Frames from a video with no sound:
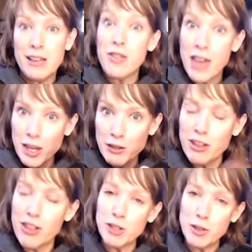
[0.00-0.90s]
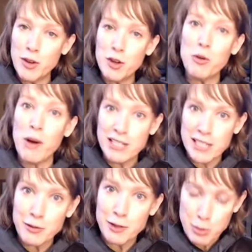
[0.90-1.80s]
Thank you to those of you who
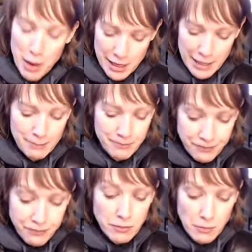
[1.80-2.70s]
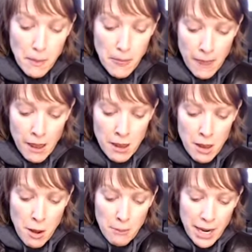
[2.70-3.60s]
watched and responded.
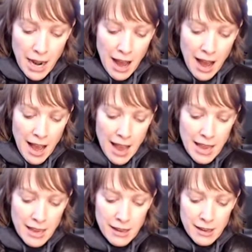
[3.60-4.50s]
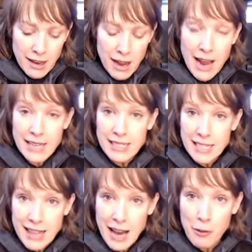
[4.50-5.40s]
But I
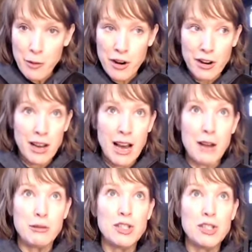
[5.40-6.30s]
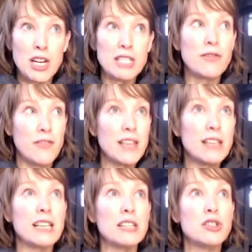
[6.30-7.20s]
did that work. I was just
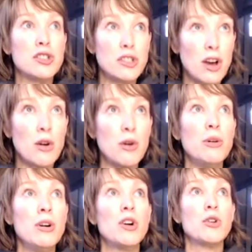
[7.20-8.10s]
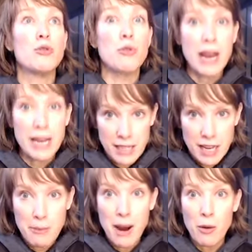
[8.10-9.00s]
feeling so great
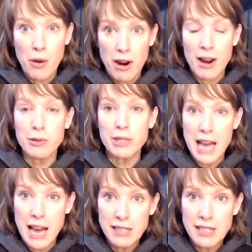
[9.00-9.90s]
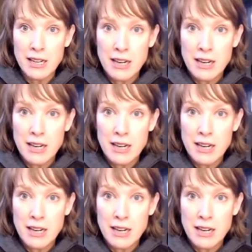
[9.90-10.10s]
about where I was at.